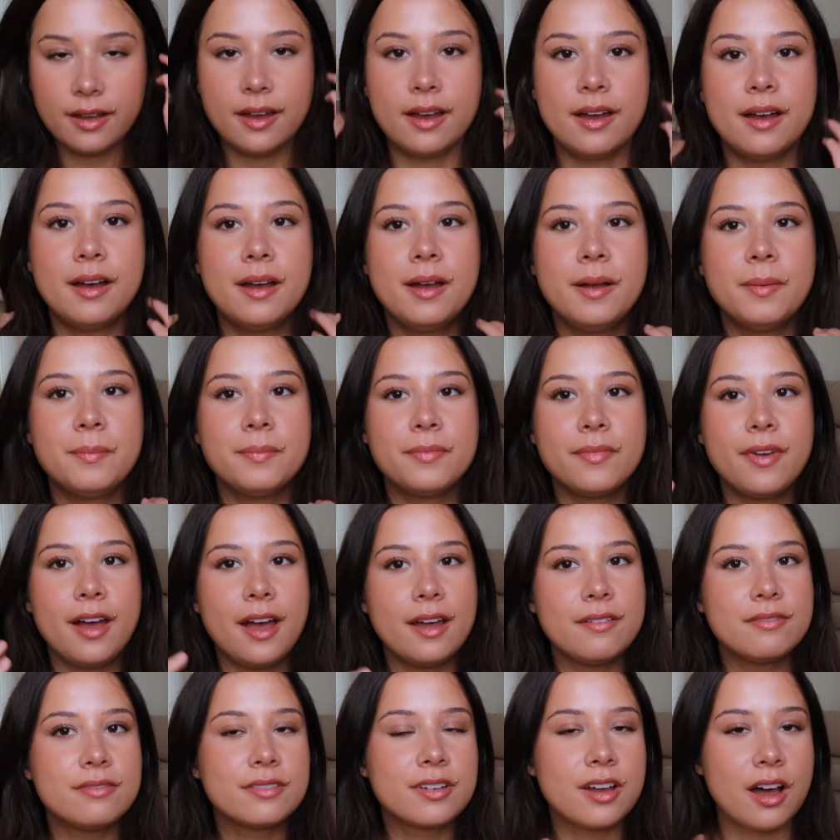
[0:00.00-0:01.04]
um,
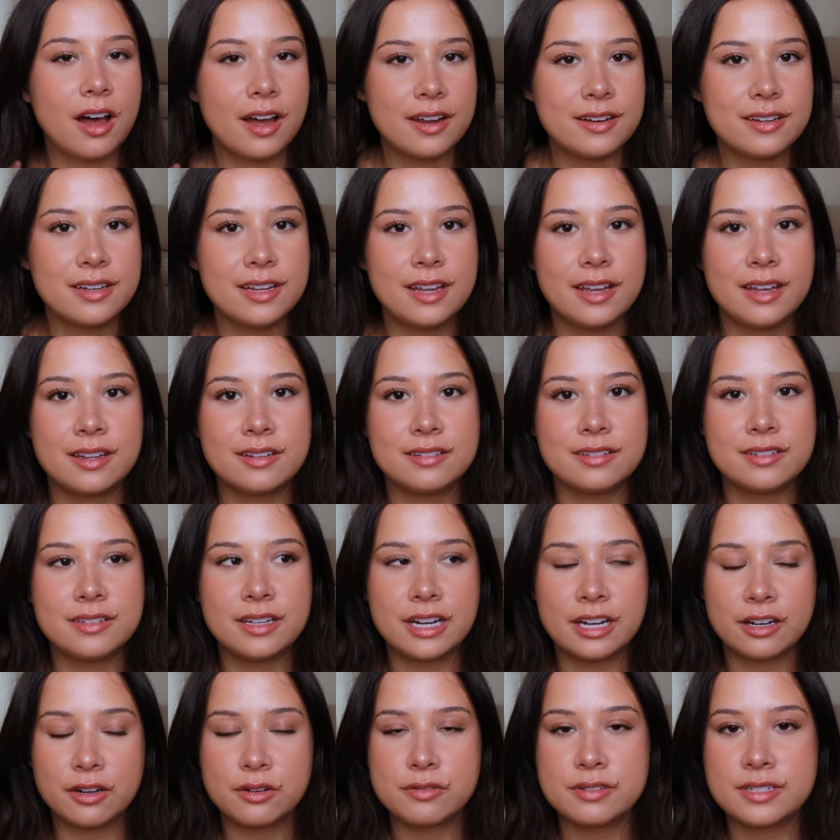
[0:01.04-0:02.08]
I've gotten it
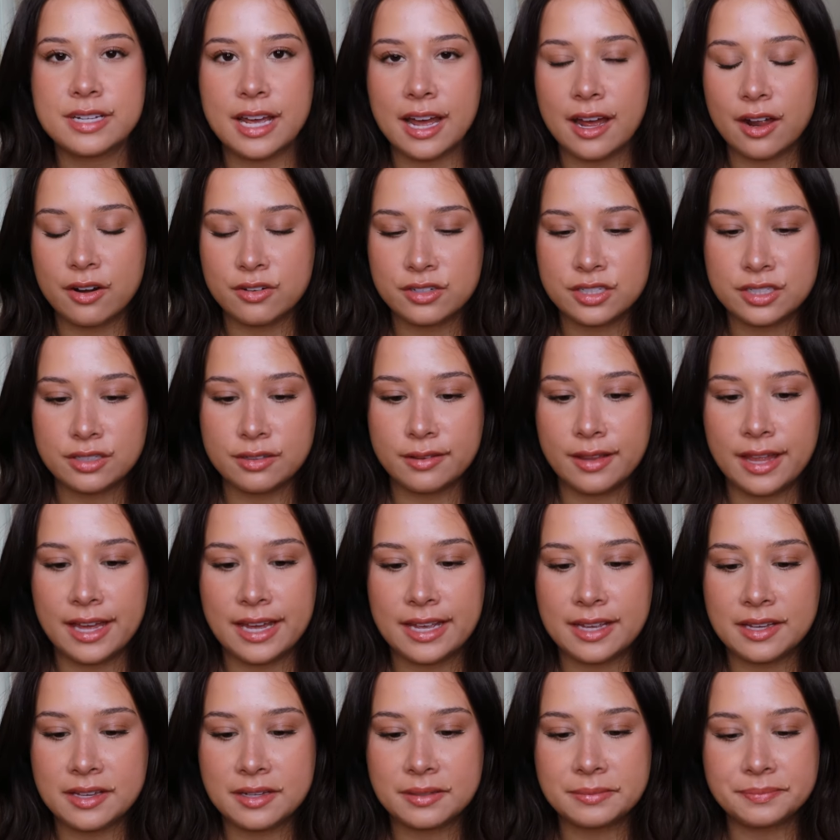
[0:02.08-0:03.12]
narrowed down to
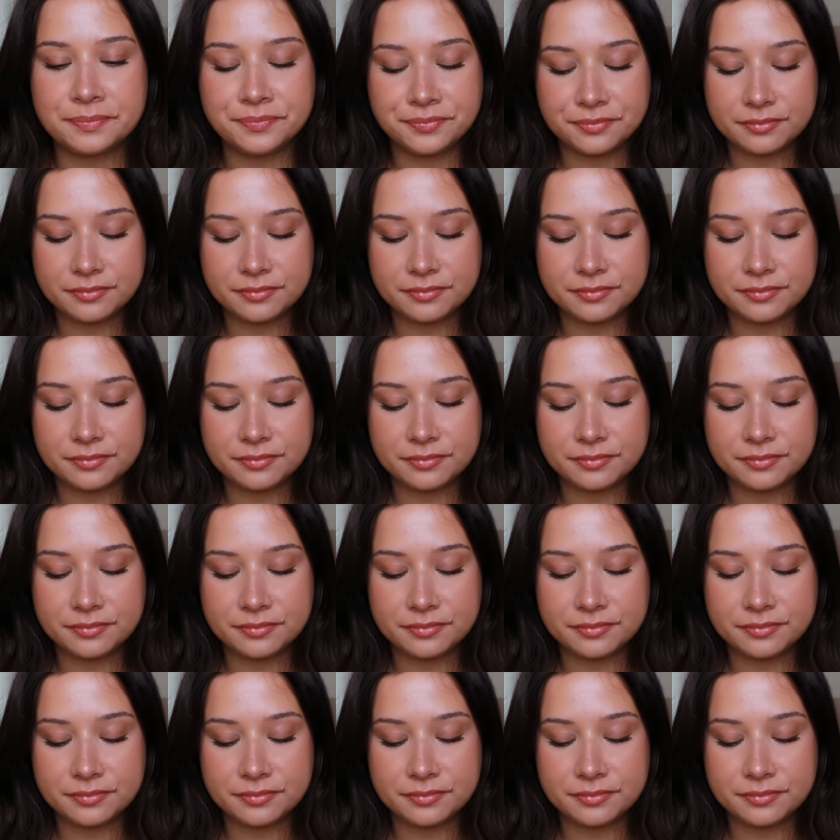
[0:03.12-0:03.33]
like